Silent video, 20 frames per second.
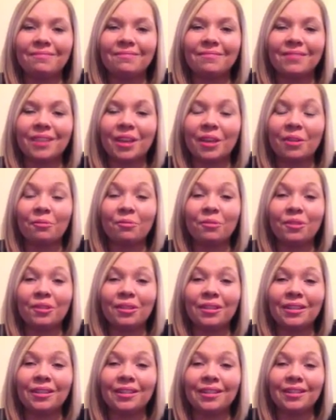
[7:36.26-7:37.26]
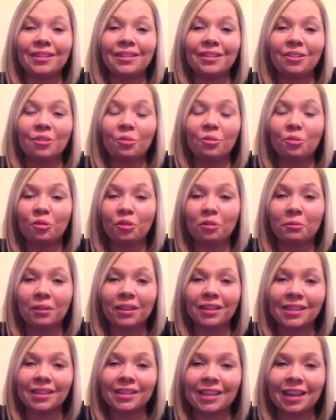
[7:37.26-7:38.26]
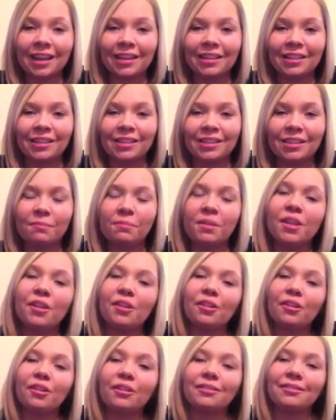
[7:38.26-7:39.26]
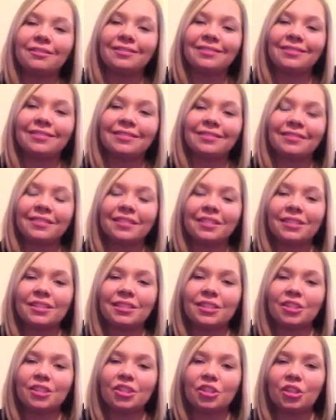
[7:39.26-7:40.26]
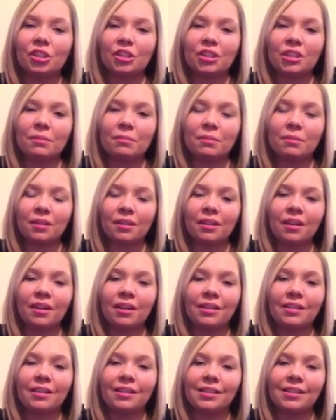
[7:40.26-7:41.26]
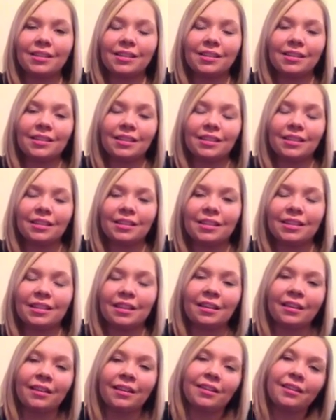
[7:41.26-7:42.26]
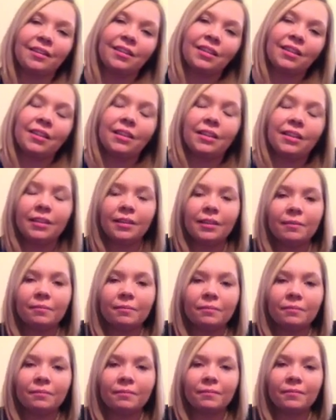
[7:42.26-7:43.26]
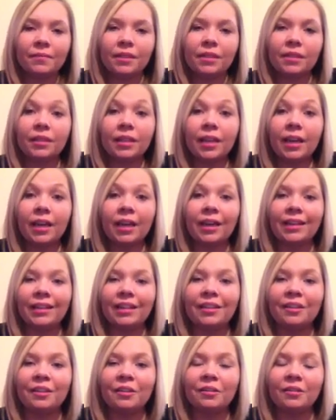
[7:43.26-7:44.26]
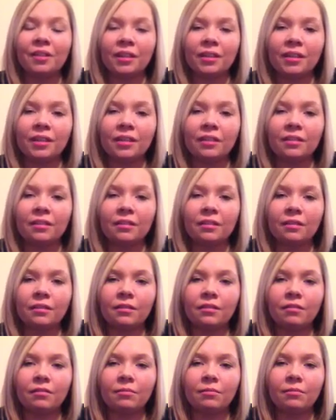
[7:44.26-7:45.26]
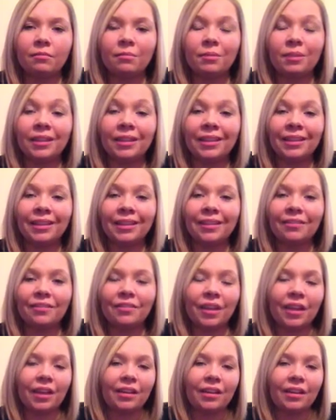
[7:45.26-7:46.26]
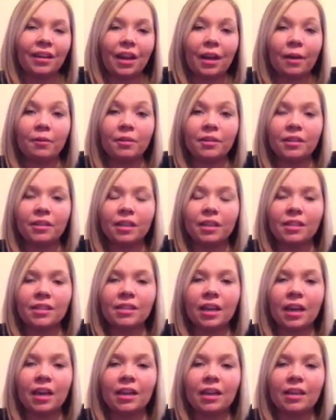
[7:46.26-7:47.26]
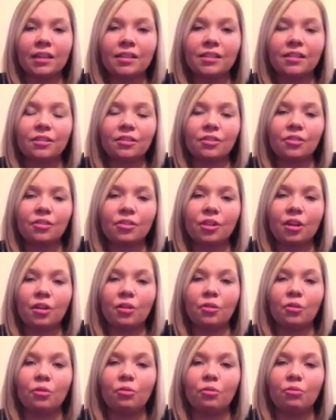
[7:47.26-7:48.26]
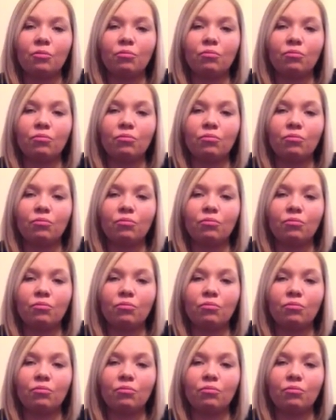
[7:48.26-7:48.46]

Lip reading: they would order me a size bigger just because. It's like, yeah, they didn't believe that I was that size, so